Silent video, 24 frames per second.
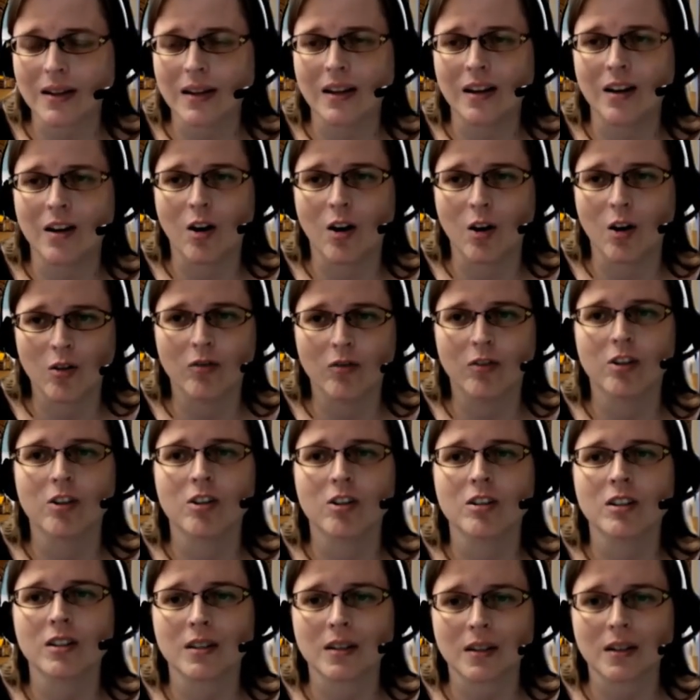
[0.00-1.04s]
in over
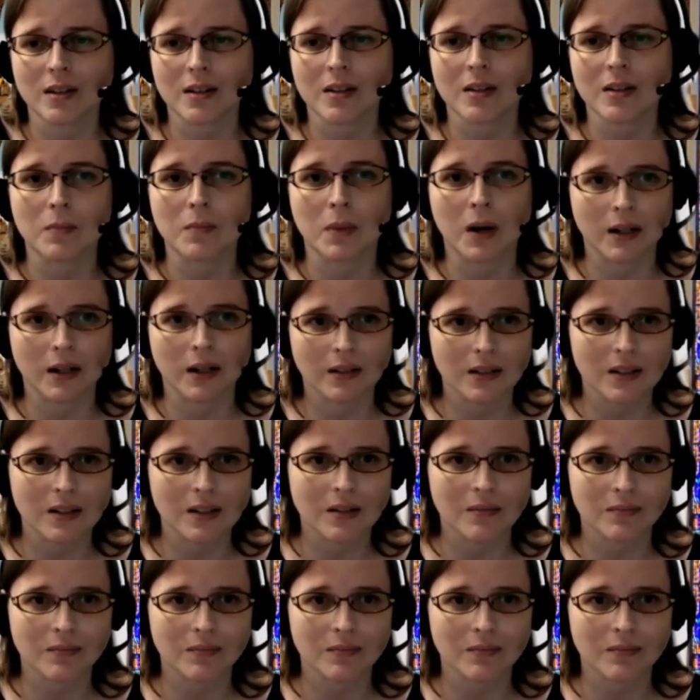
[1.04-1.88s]
6 months.